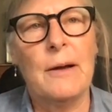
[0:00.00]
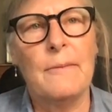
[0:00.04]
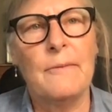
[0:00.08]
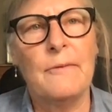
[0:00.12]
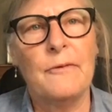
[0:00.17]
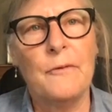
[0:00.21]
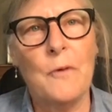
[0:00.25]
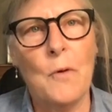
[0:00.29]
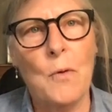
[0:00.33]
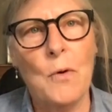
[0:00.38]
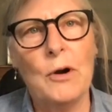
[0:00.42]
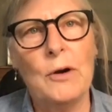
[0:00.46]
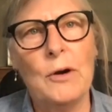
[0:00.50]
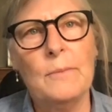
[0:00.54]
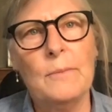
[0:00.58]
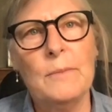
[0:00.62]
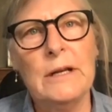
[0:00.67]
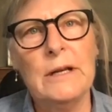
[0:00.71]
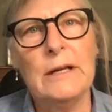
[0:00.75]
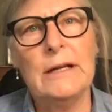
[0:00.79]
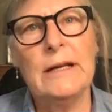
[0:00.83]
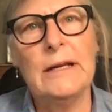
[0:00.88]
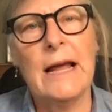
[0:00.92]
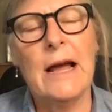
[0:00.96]

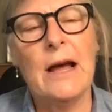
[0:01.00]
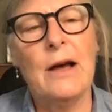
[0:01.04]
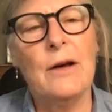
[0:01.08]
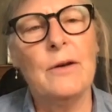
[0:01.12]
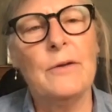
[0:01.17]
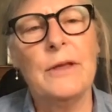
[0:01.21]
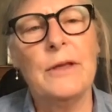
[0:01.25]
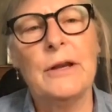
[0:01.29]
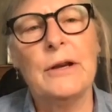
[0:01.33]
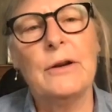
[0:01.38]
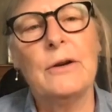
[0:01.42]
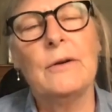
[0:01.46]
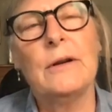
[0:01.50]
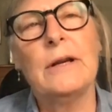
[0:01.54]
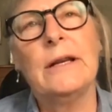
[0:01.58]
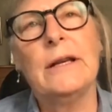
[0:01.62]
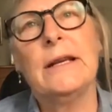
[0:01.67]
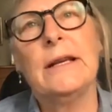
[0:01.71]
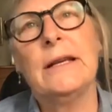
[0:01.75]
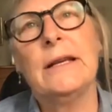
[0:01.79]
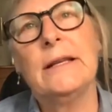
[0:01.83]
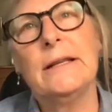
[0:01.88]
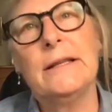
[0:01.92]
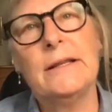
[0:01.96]
formed. Now there
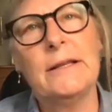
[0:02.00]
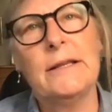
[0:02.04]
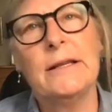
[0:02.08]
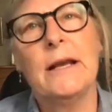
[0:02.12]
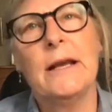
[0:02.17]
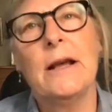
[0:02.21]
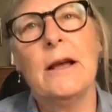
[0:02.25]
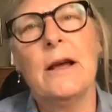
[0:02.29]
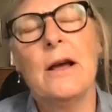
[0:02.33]
is